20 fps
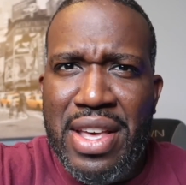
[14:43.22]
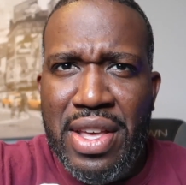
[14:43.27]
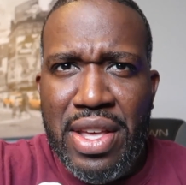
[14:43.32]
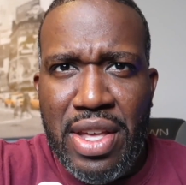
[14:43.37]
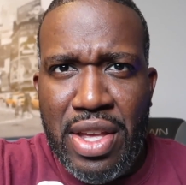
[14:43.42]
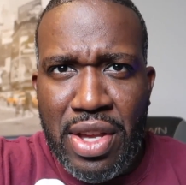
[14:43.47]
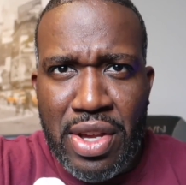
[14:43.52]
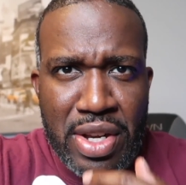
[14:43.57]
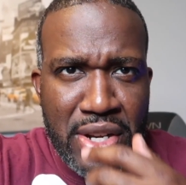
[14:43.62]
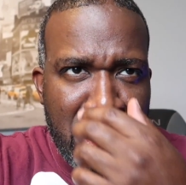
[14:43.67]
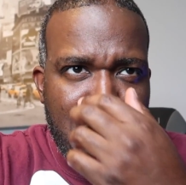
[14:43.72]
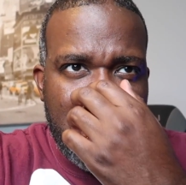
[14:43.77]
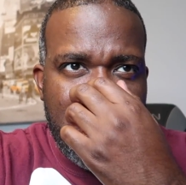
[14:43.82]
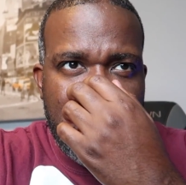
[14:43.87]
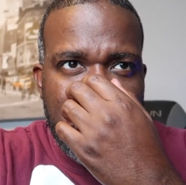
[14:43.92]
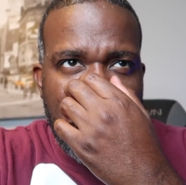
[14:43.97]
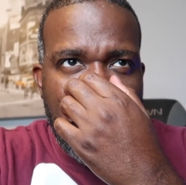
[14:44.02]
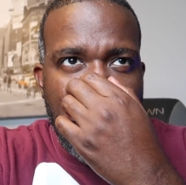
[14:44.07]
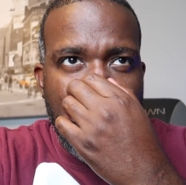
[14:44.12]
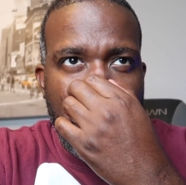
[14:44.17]
You could
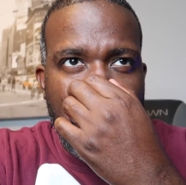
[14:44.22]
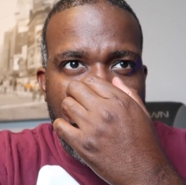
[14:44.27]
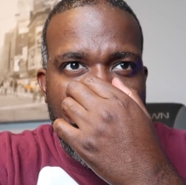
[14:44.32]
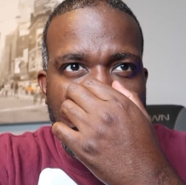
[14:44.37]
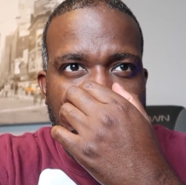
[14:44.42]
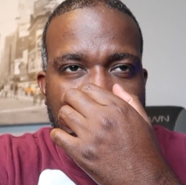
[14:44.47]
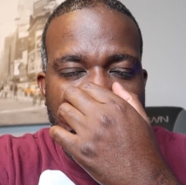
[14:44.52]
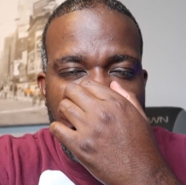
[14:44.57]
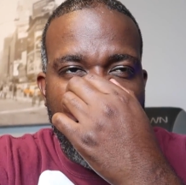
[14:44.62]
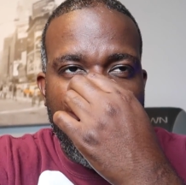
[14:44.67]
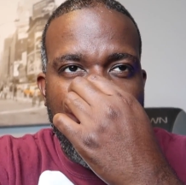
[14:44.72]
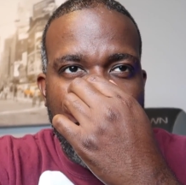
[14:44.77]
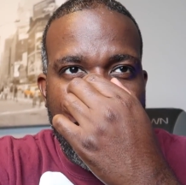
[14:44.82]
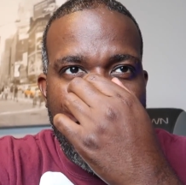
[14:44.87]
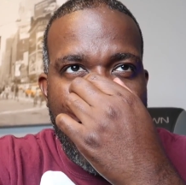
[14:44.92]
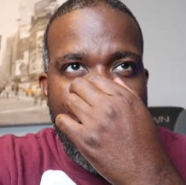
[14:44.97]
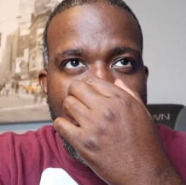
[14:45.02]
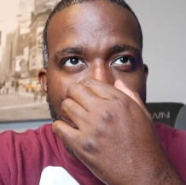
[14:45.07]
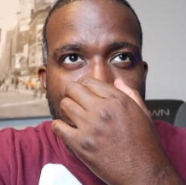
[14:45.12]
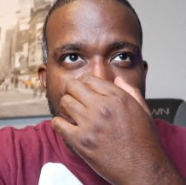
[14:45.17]
just tell that something
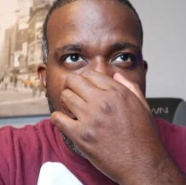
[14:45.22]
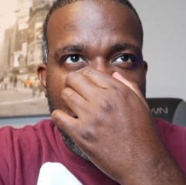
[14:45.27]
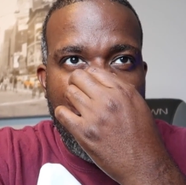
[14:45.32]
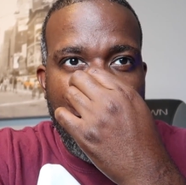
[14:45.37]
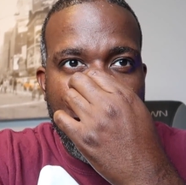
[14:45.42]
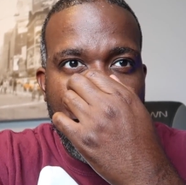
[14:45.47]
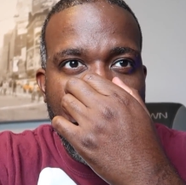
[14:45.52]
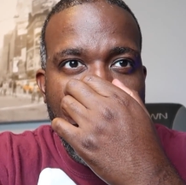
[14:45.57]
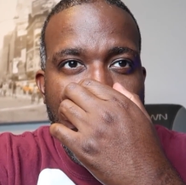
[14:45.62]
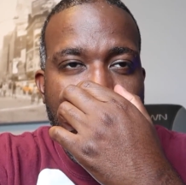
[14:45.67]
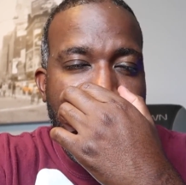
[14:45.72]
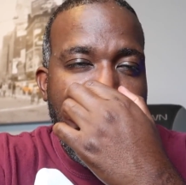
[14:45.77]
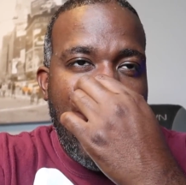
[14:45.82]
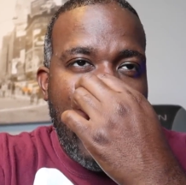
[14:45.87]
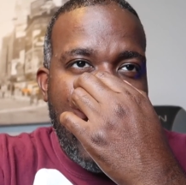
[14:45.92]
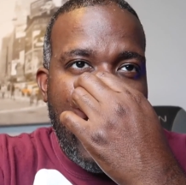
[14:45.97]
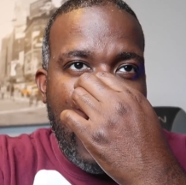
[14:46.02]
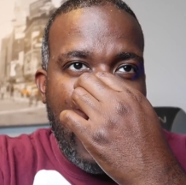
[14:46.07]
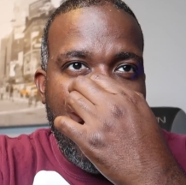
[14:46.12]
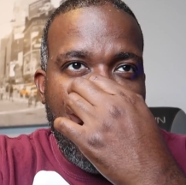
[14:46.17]
happened here,
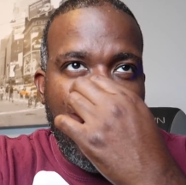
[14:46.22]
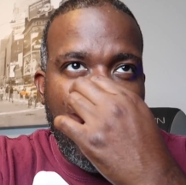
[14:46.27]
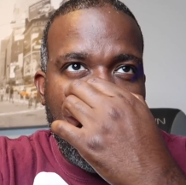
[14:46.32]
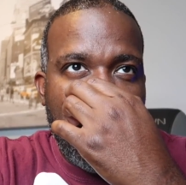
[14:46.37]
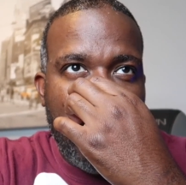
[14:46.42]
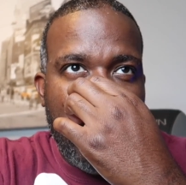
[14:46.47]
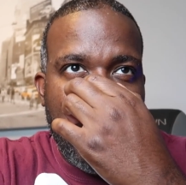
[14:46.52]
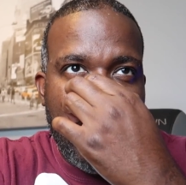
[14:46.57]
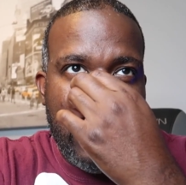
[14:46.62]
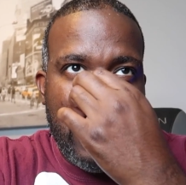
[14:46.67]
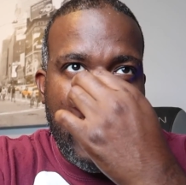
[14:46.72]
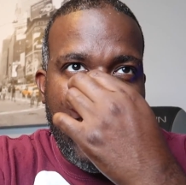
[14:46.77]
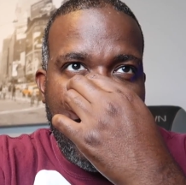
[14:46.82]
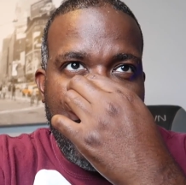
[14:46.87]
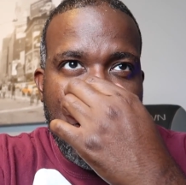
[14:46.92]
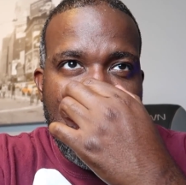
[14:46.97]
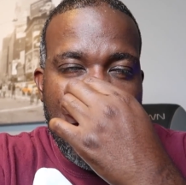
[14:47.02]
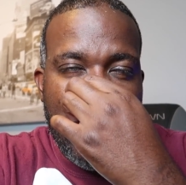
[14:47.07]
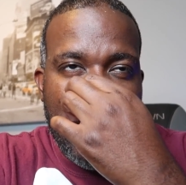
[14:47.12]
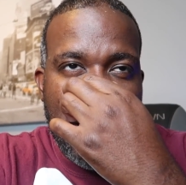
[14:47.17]
and it was just like,
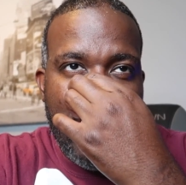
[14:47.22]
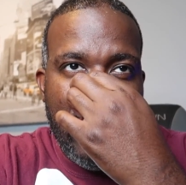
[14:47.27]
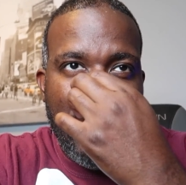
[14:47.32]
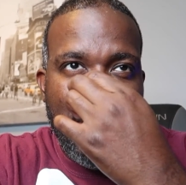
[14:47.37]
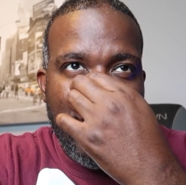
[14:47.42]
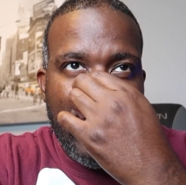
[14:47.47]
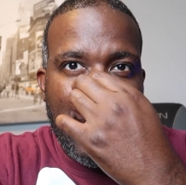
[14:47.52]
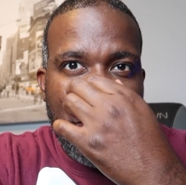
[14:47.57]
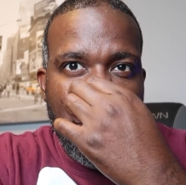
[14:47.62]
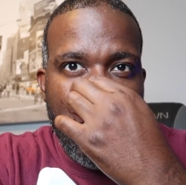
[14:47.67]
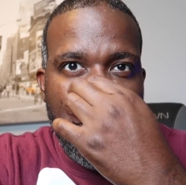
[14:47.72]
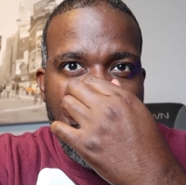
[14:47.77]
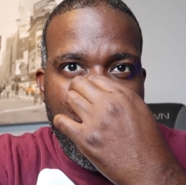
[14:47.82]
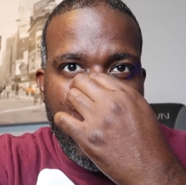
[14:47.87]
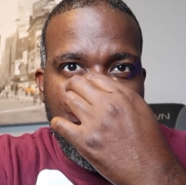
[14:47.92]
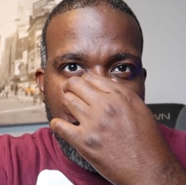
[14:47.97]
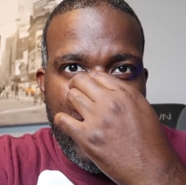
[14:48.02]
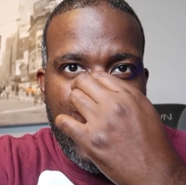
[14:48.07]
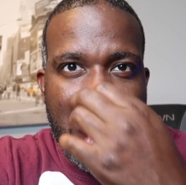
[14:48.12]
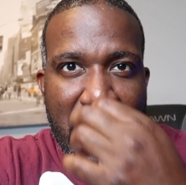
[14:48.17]
we'll
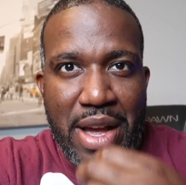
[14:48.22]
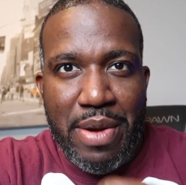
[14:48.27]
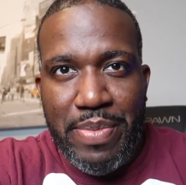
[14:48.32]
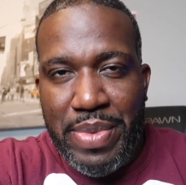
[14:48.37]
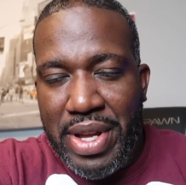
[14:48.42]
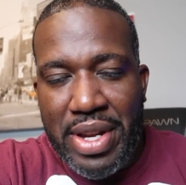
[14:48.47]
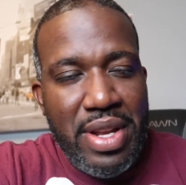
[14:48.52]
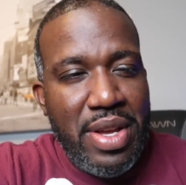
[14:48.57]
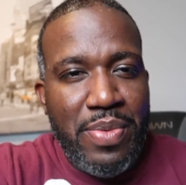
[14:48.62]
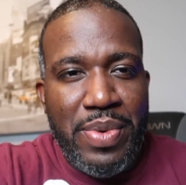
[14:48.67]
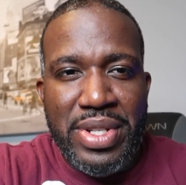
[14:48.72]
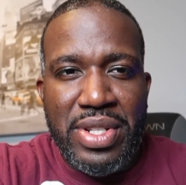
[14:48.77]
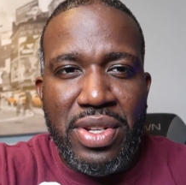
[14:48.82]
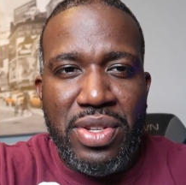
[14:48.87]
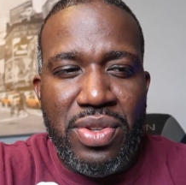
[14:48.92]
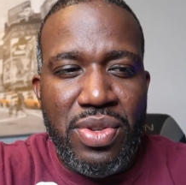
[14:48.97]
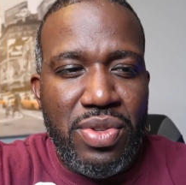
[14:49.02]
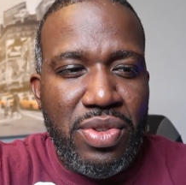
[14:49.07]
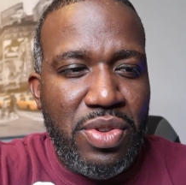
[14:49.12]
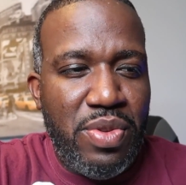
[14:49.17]
work it out, but it
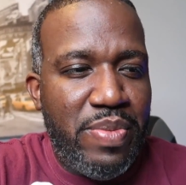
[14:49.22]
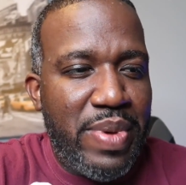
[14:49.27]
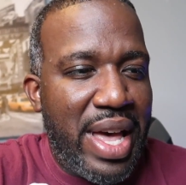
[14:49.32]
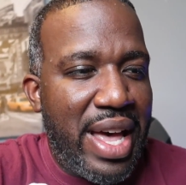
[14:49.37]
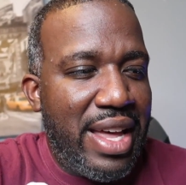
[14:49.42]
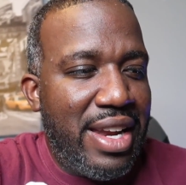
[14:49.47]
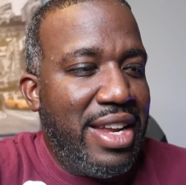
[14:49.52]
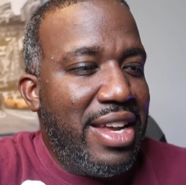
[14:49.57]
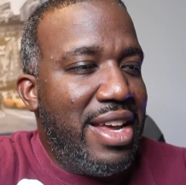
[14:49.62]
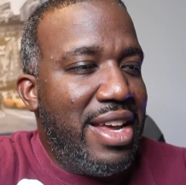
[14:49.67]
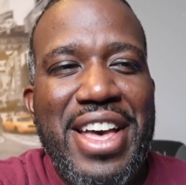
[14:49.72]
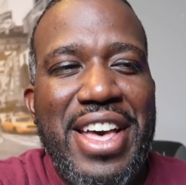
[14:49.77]
wasn't too bad.